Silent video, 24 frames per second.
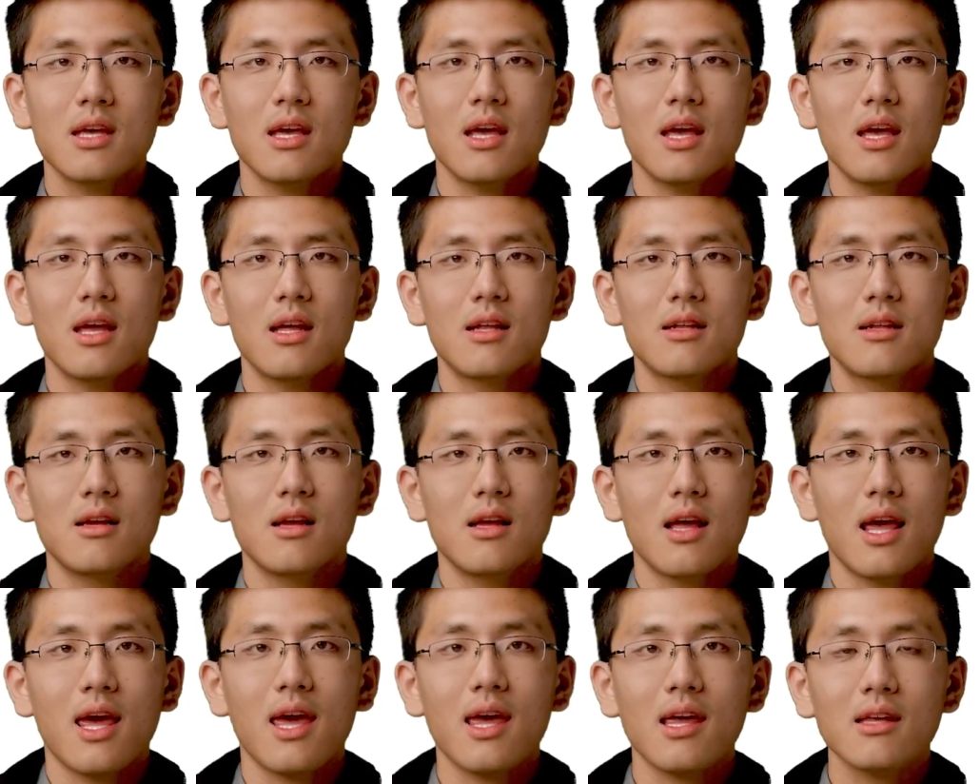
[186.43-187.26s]
and
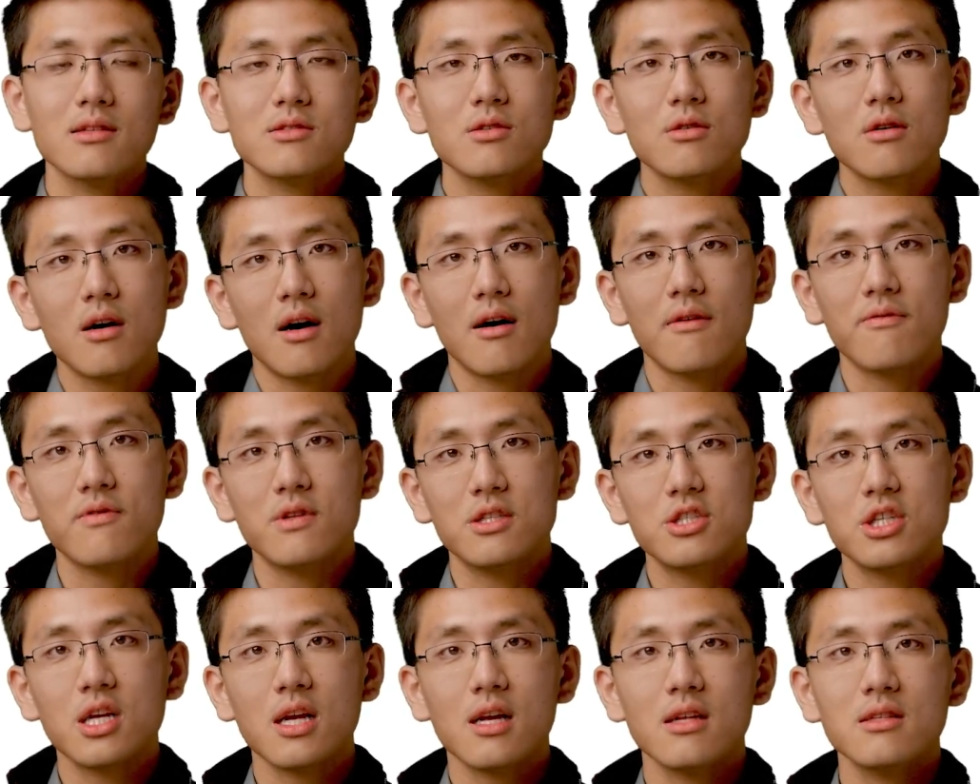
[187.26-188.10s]
hands off the
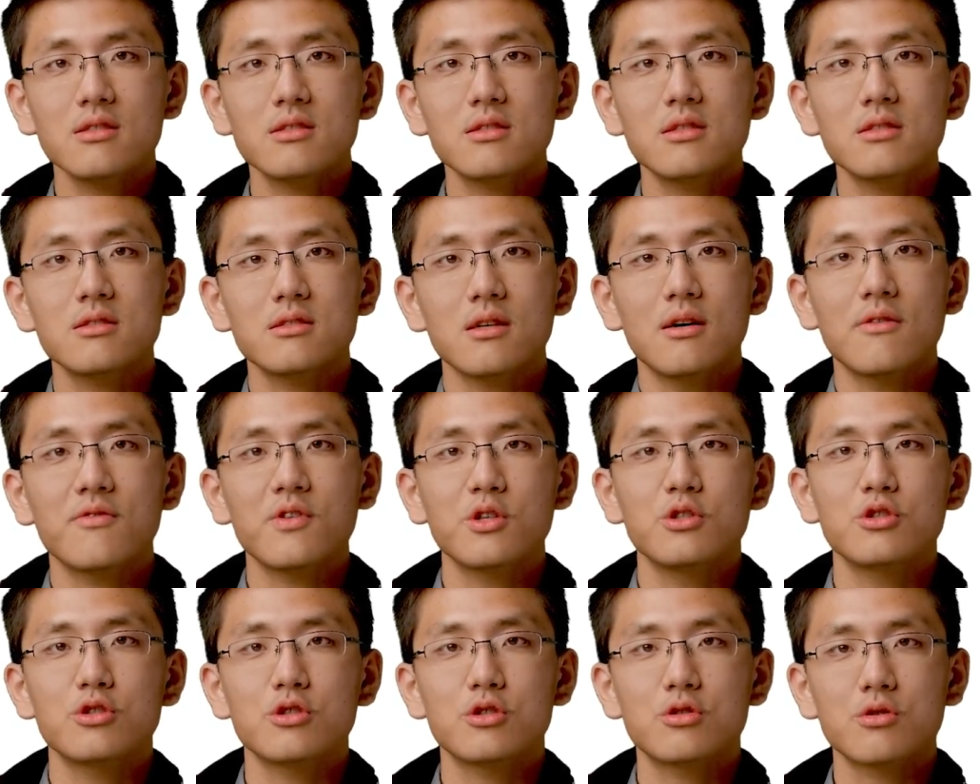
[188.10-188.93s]
challenges of
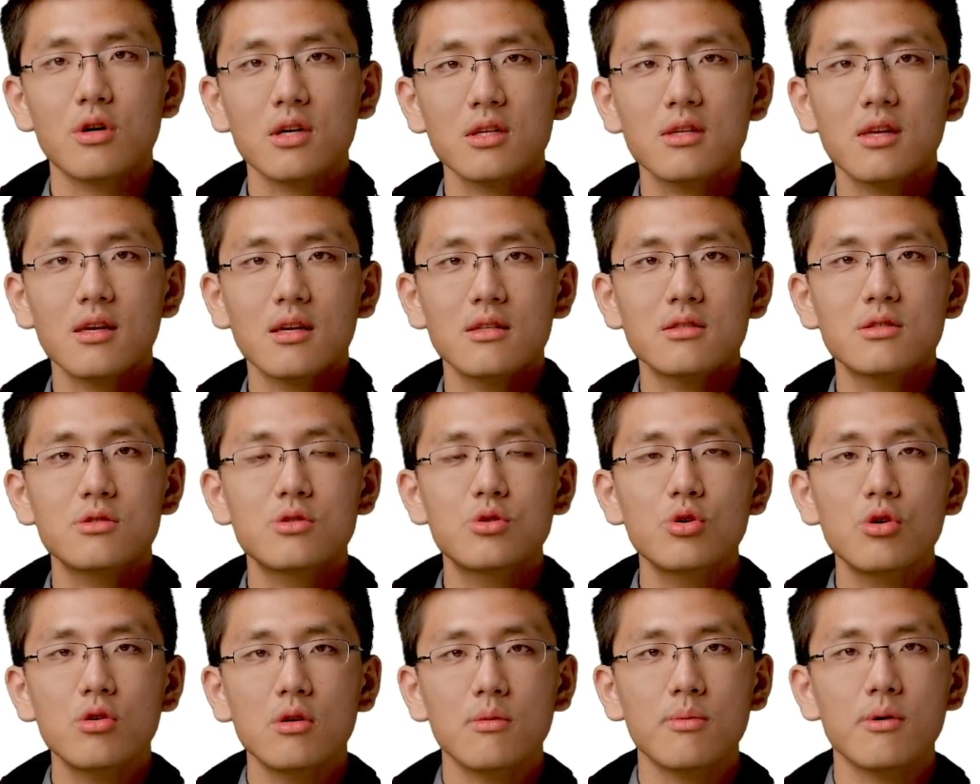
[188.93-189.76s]
constructing a
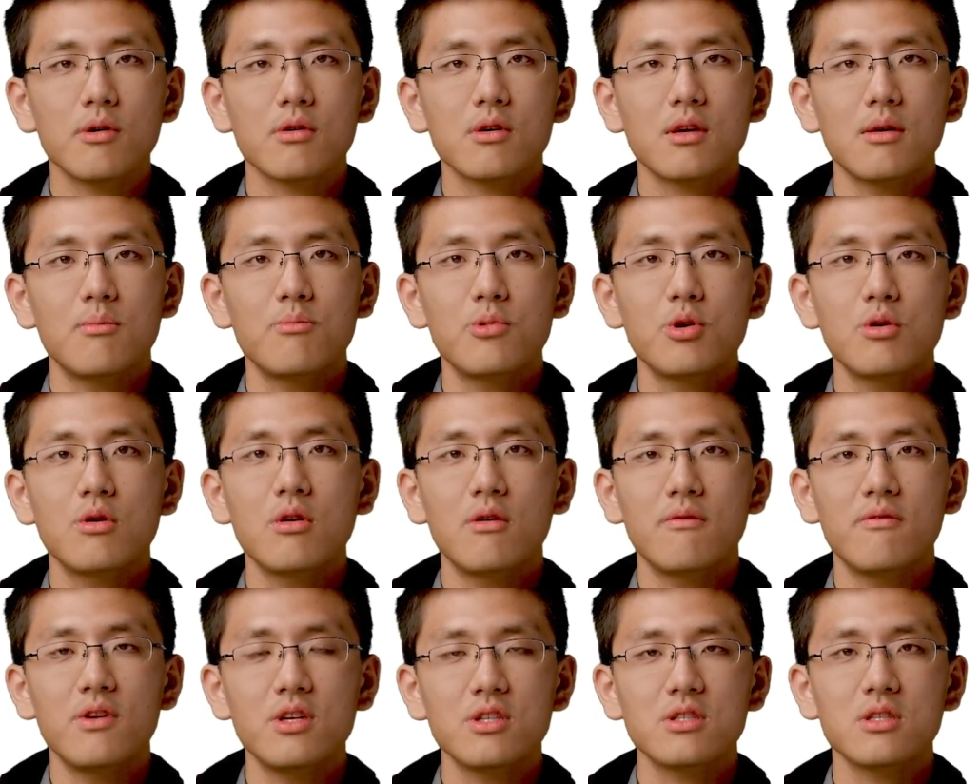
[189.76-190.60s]
suitable
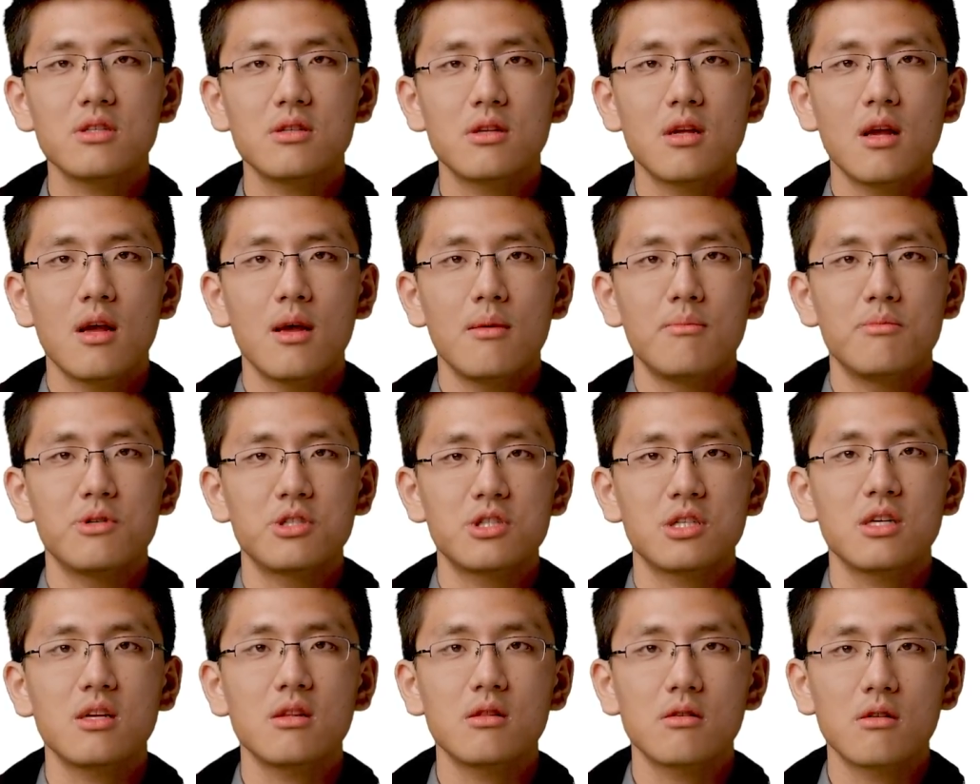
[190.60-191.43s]
computer vision
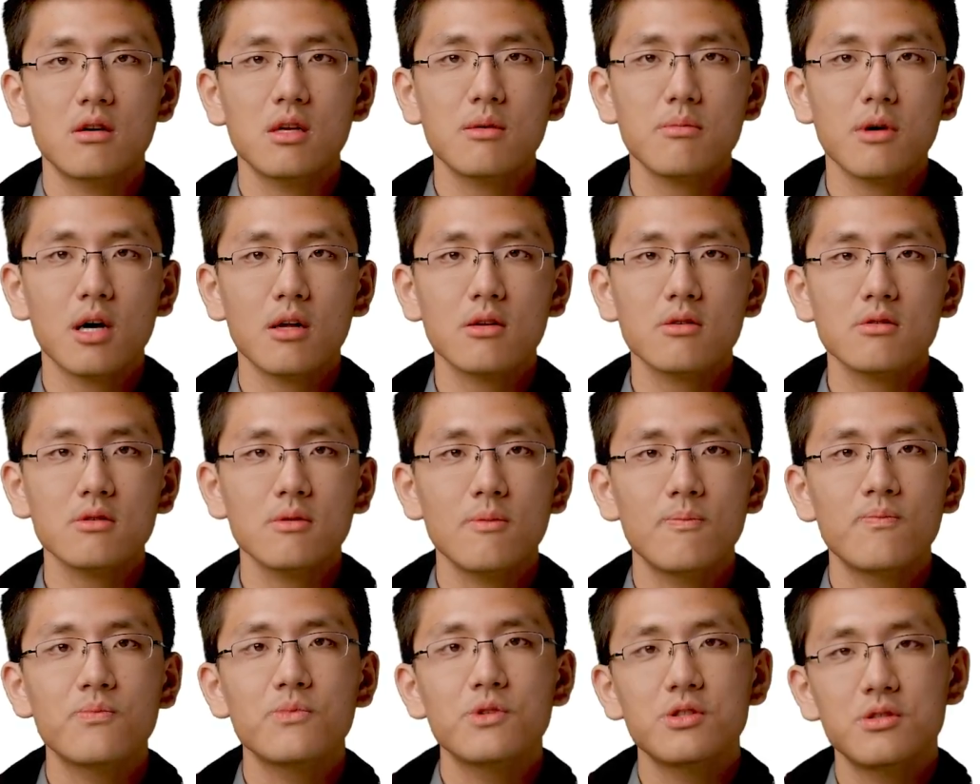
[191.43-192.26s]
machine learning model
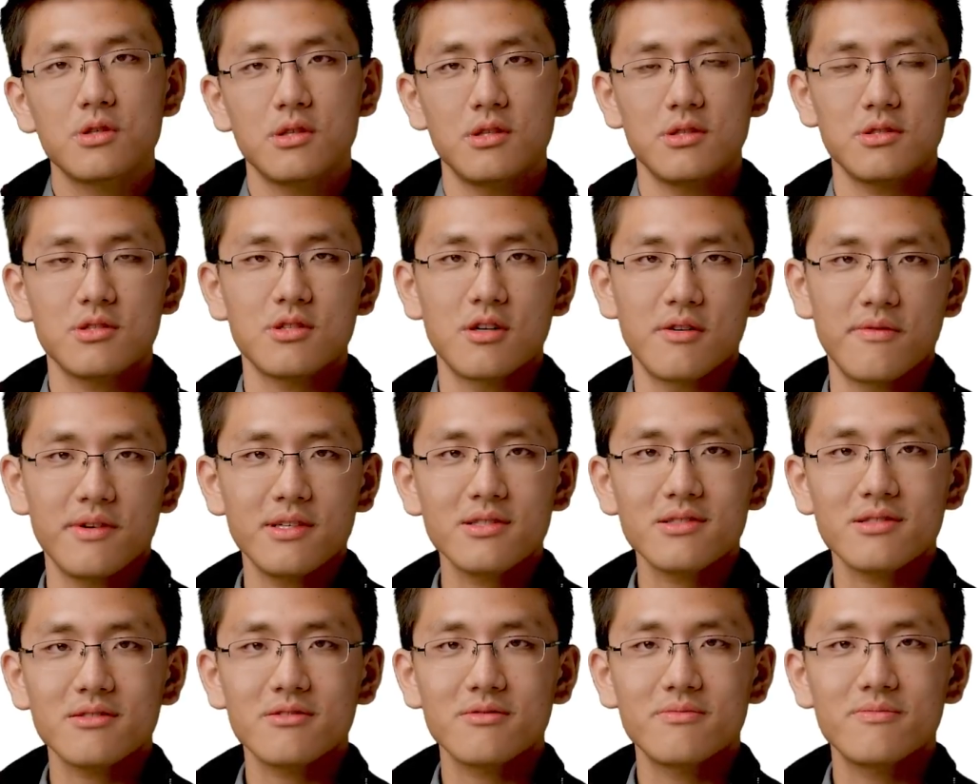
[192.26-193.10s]
to the
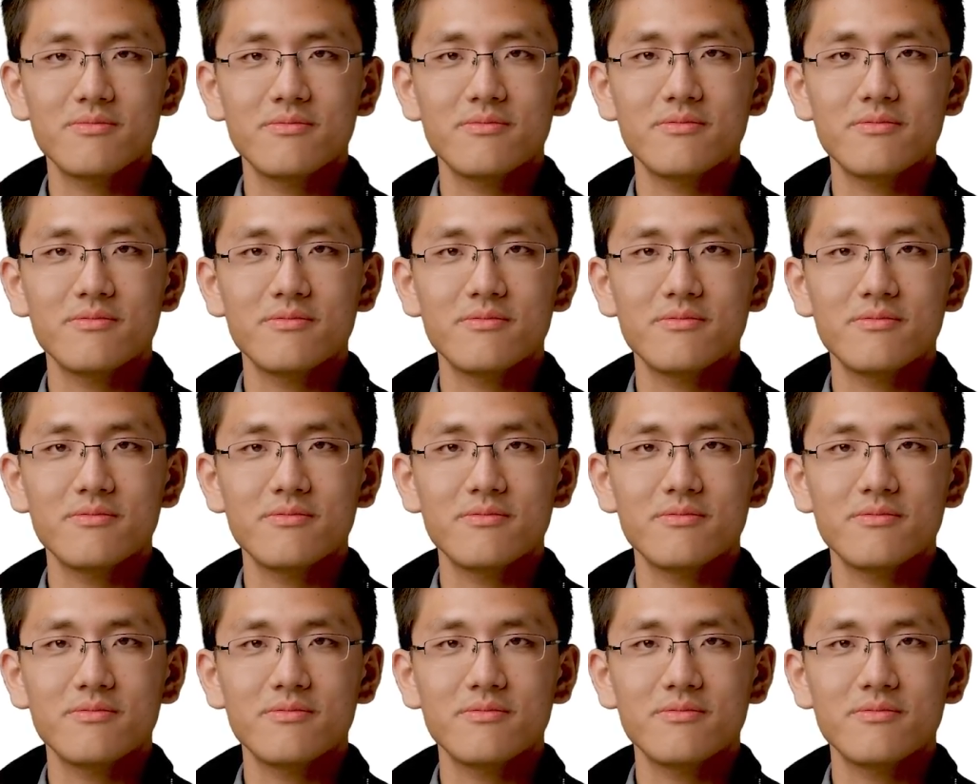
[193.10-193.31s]
service.